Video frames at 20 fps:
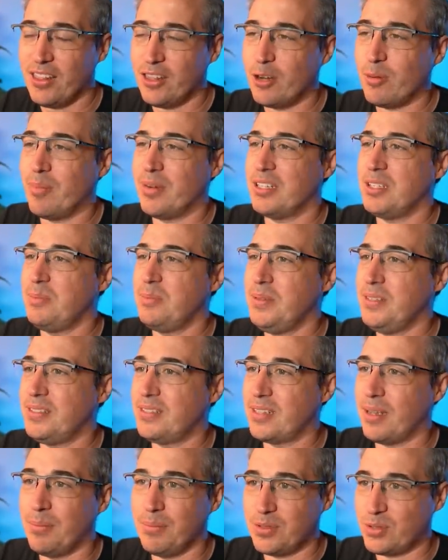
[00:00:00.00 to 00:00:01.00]
There must be
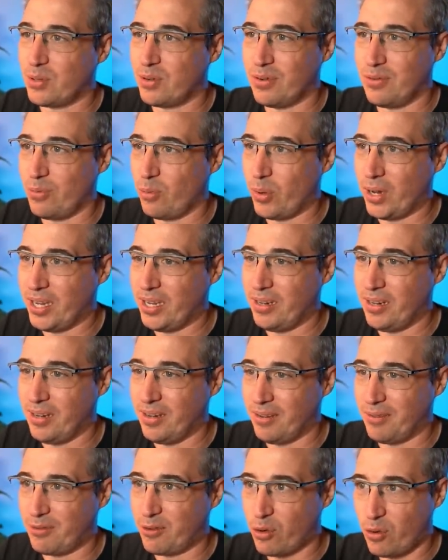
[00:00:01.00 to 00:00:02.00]
some sort of
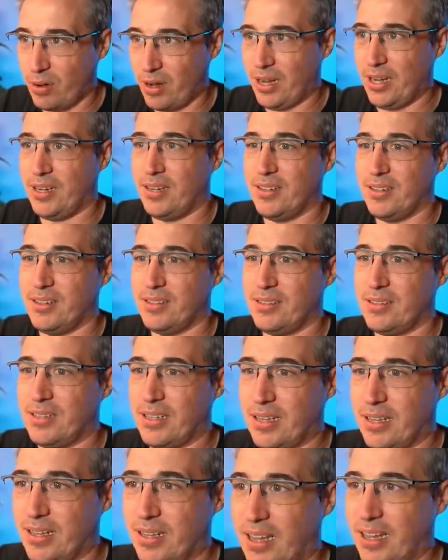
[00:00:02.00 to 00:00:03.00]
way of creating this
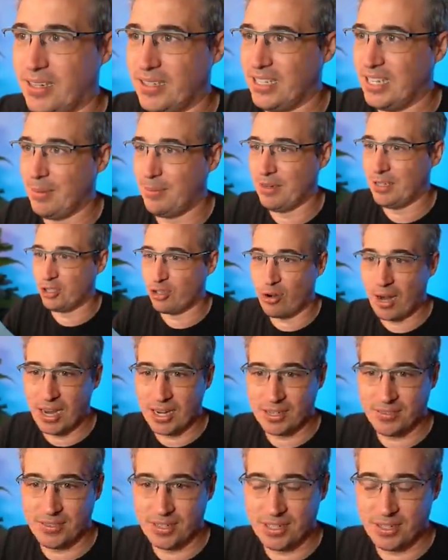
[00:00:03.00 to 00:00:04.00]
and keeping
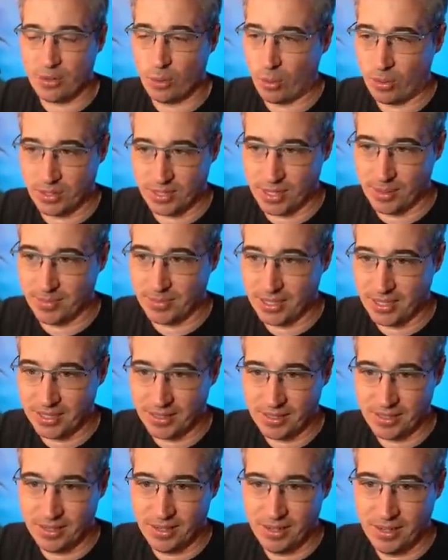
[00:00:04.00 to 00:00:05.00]
track of it or
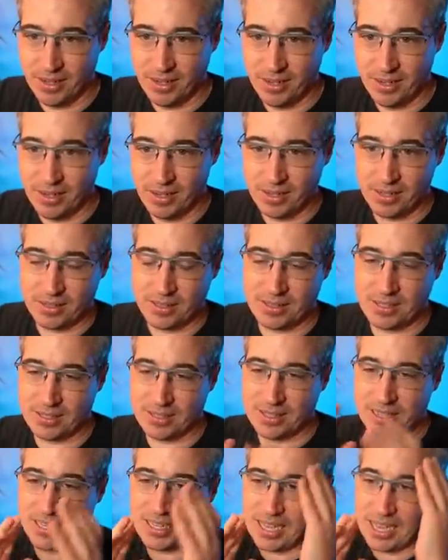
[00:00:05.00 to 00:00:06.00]
something.
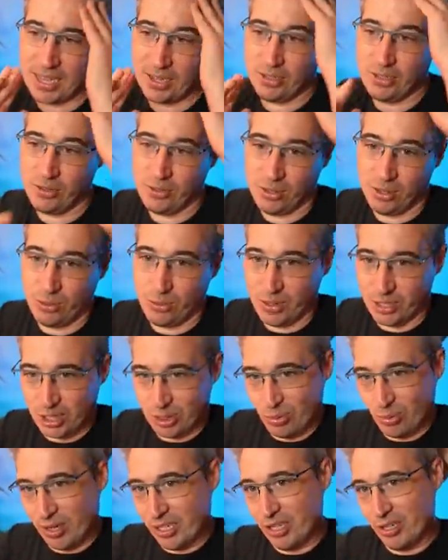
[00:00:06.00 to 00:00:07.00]
Because, like, how do you know
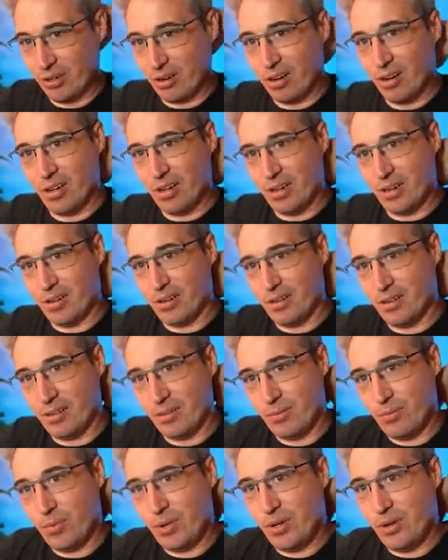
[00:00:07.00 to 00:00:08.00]
which one you're
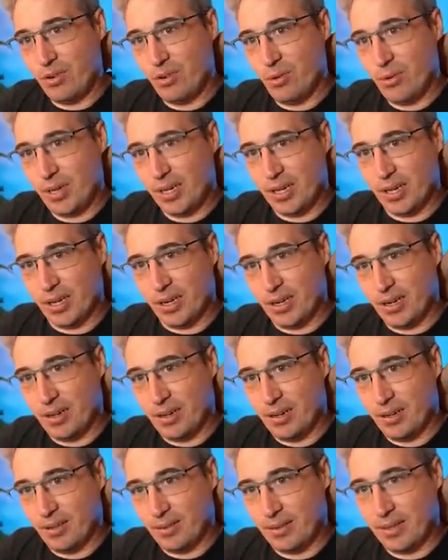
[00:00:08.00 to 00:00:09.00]
on when you're doing it?
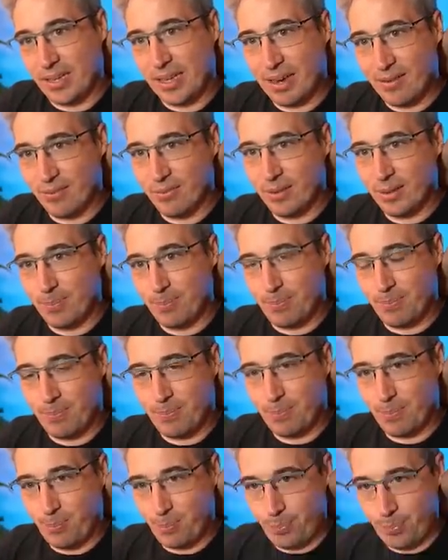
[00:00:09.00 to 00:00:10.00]
It's like every
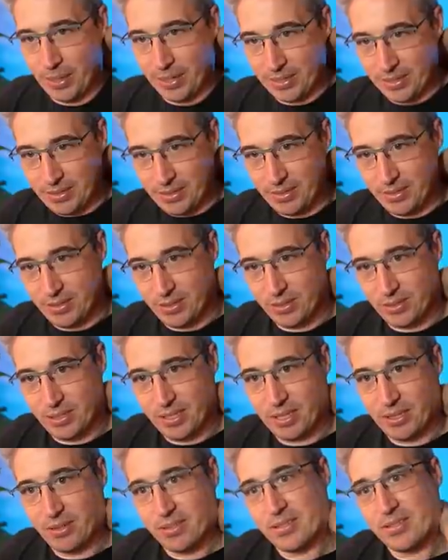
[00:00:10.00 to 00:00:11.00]
pixel
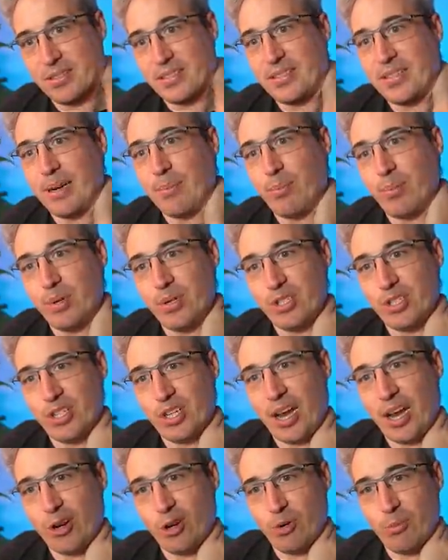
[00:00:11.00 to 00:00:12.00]
there is a separate
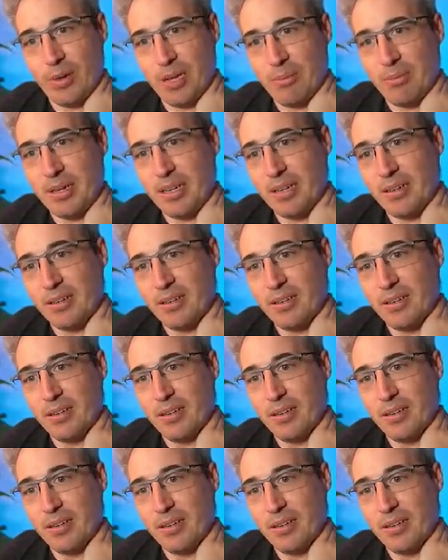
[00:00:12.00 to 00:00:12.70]
shadow, maybe?